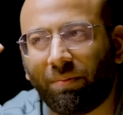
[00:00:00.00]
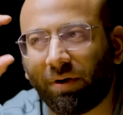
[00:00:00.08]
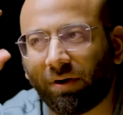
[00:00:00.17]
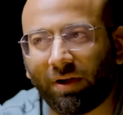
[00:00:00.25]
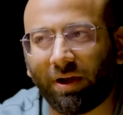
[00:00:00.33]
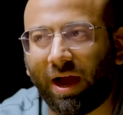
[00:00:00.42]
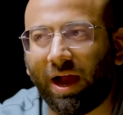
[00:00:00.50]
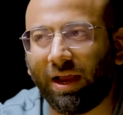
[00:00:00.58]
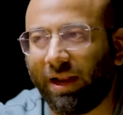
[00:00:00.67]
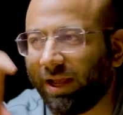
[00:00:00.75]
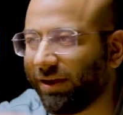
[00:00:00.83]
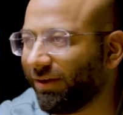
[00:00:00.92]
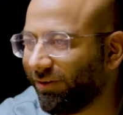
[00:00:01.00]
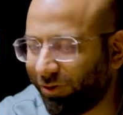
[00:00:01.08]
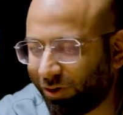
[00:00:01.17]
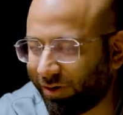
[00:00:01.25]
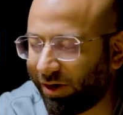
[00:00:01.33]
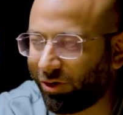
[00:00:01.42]
But
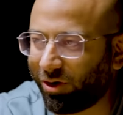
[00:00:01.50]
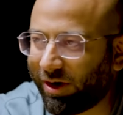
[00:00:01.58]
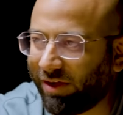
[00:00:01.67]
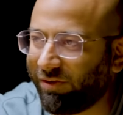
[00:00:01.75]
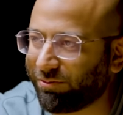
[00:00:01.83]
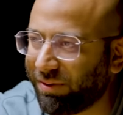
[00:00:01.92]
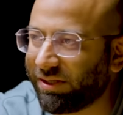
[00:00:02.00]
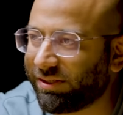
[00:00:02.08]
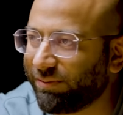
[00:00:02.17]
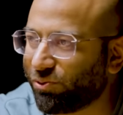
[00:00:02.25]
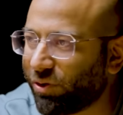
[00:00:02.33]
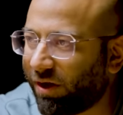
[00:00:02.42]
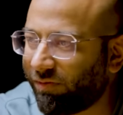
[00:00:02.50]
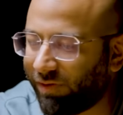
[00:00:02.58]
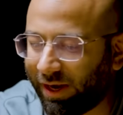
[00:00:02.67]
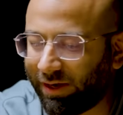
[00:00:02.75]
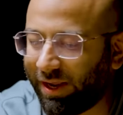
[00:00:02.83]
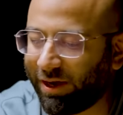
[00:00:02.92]
your life experience seems to have
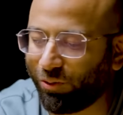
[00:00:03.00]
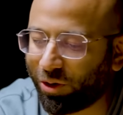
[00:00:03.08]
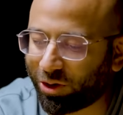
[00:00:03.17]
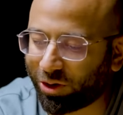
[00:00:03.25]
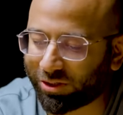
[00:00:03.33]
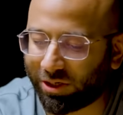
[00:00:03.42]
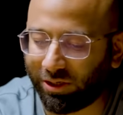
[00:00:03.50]
like taken you across